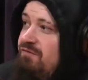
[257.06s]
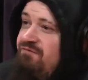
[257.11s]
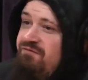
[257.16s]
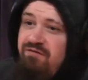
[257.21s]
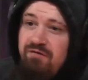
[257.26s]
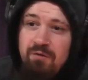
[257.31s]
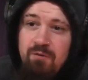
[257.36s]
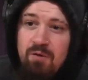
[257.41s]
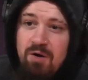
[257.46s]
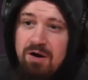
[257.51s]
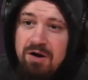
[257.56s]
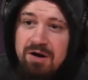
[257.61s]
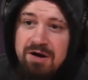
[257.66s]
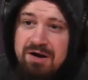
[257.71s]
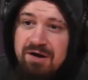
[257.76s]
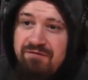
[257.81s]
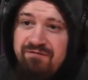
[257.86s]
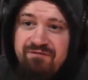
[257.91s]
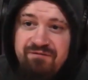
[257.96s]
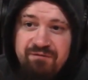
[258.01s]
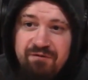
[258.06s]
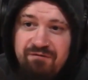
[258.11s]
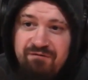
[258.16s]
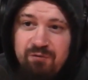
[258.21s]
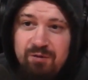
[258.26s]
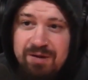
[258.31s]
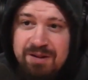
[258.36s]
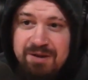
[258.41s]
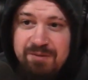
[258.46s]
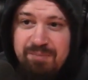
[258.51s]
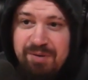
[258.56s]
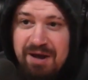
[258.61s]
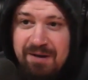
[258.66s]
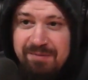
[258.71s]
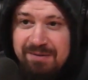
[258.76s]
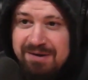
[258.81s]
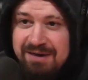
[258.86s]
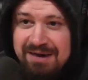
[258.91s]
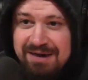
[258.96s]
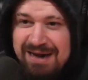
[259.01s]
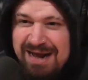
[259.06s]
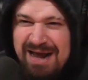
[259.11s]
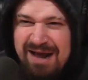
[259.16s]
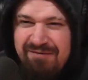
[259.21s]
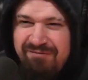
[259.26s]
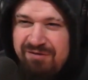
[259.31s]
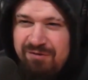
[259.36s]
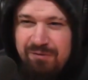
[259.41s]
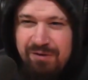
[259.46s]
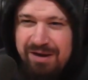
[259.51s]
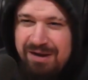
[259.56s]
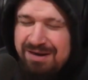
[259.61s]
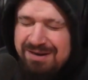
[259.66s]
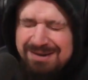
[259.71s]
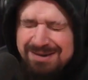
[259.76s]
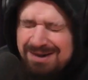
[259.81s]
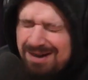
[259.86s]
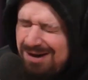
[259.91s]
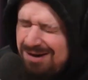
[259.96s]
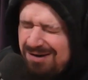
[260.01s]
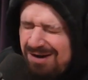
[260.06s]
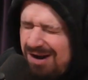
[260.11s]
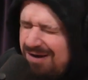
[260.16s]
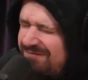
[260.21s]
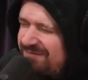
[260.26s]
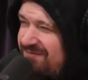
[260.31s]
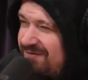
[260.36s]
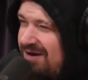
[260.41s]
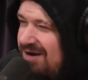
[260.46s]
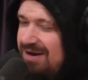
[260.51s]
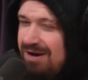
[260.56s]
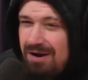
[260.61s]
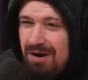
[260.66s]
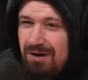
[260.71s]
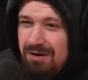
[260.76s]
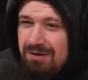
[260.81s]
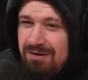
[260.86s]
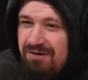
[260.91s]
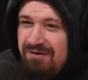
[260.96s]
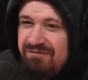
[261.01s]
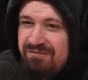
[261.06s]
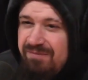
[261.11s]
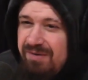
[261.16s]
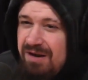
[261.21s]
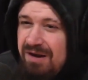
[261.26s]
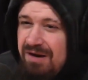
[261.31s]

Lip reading: footwork of Willie Pep in a heavyweight. It's unfucking heard of, man.